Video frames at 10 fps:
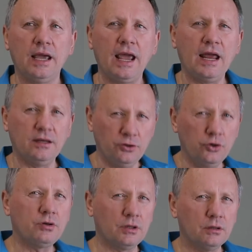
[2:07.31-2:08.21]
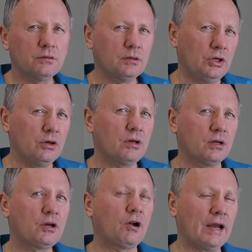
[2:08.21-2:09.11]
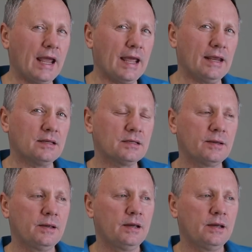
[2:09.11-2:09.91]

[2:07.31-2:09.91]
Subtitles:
and you can create